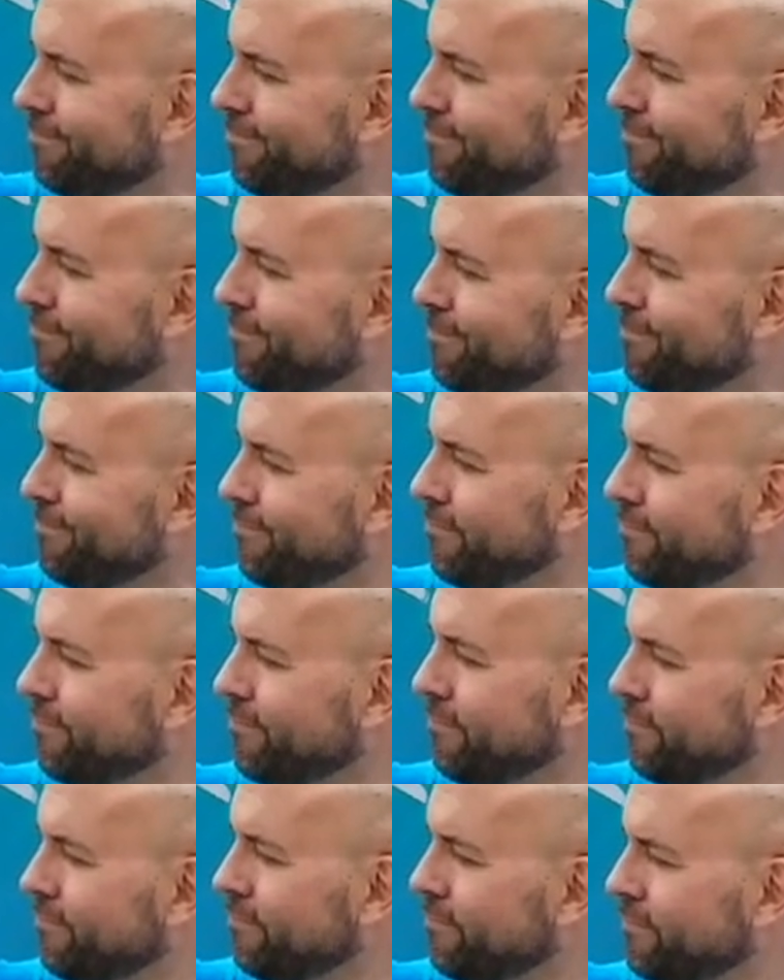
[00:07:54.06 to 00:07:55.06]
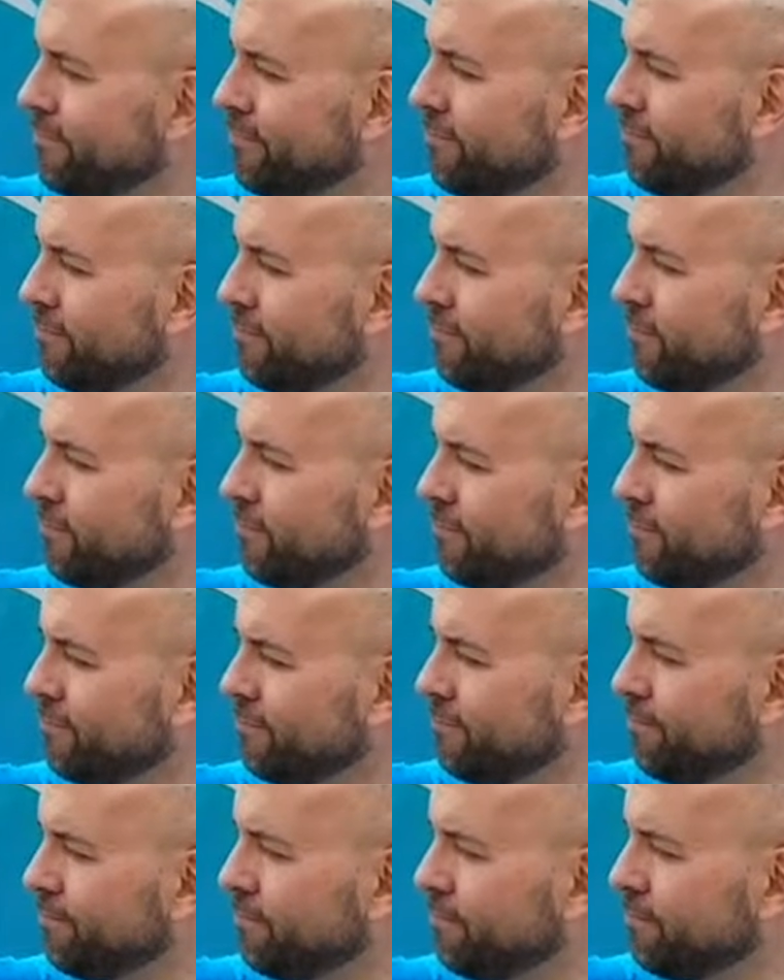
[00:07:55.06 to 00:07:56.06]

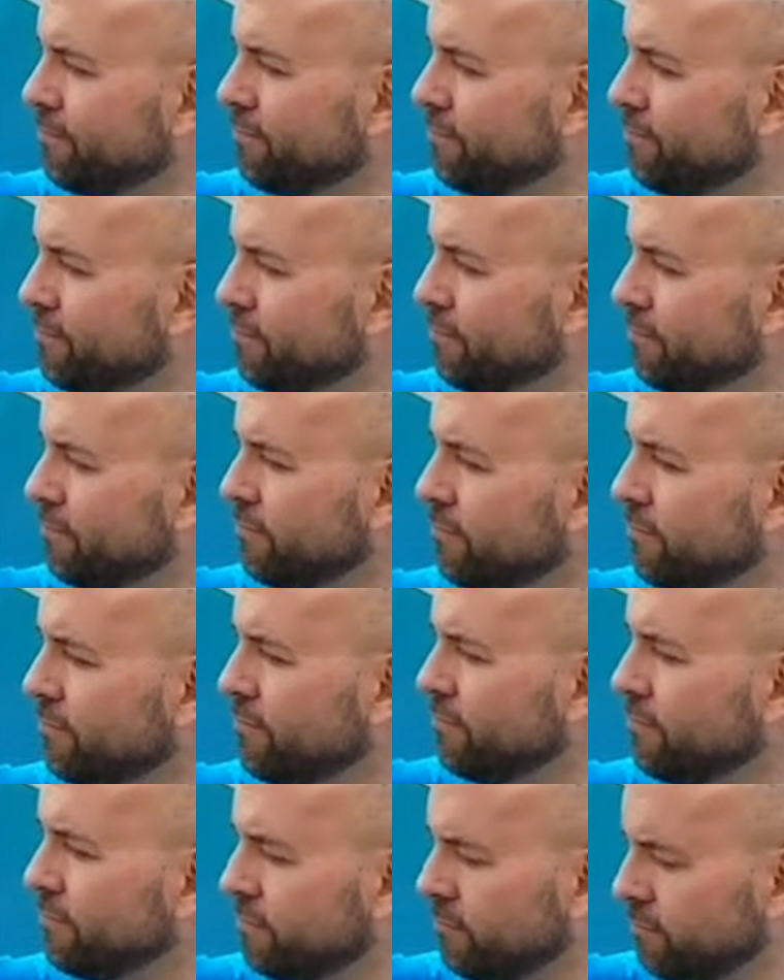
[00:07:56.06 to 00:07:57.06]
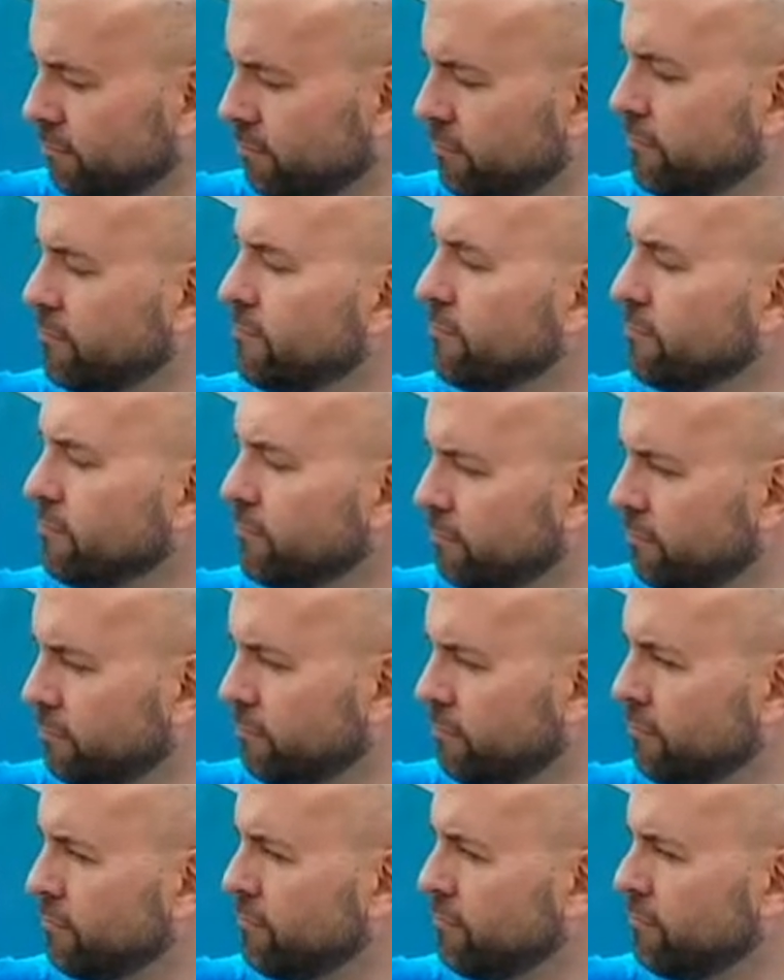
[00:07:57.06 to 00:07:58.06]

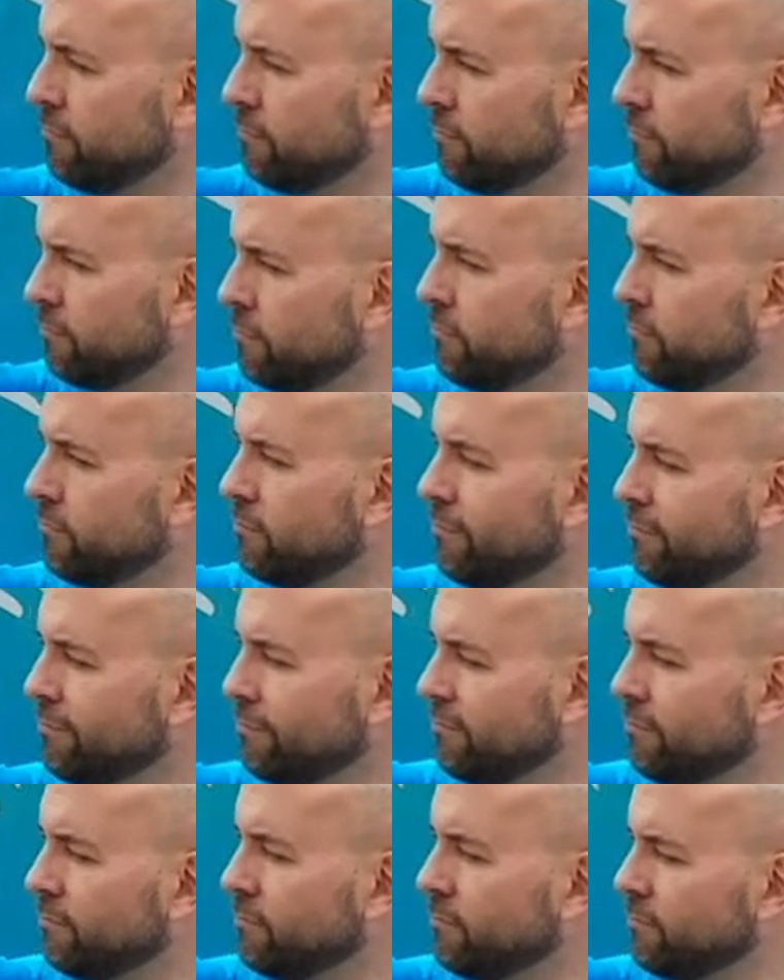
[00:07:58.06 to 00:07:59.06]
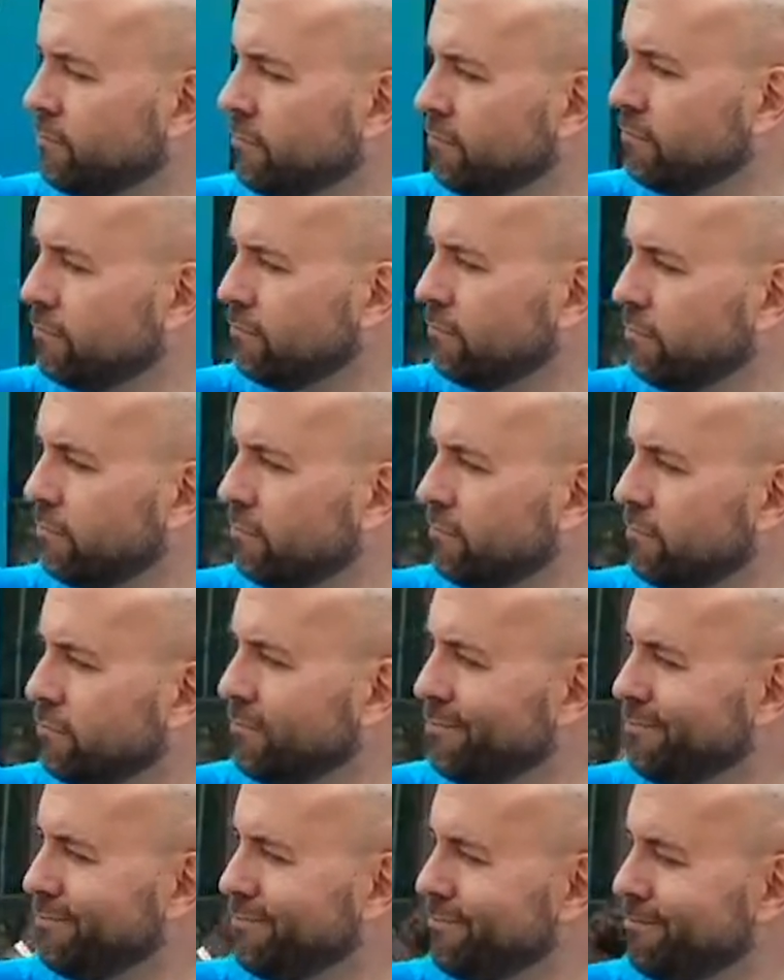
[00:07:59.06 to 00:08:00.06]

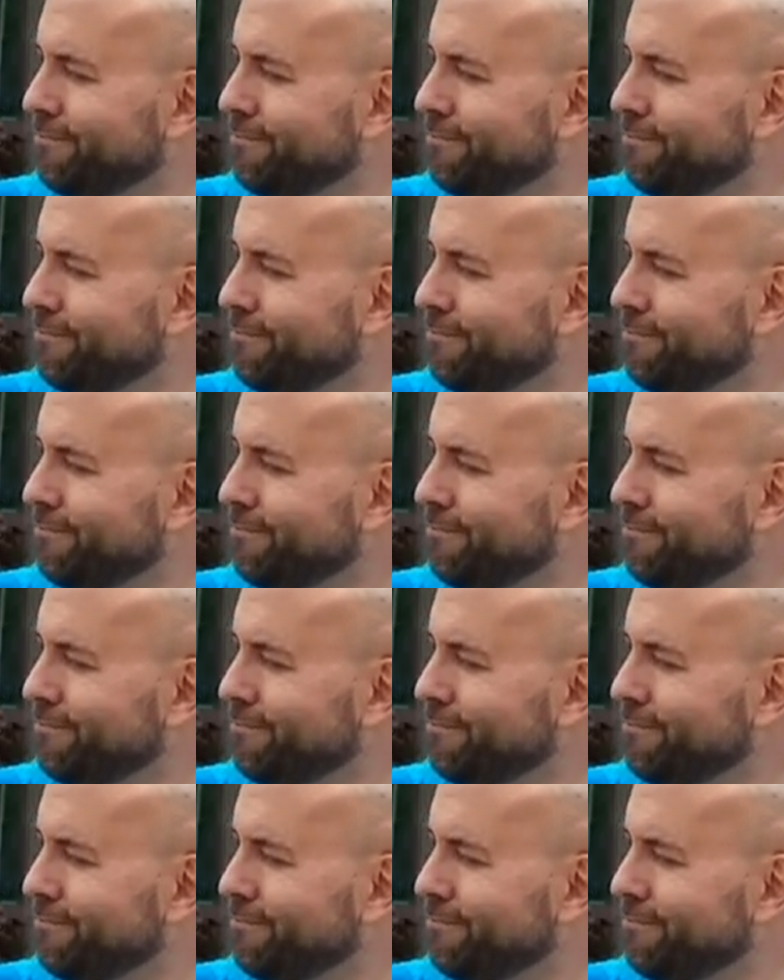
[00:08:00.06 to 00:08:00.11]
(not speaking)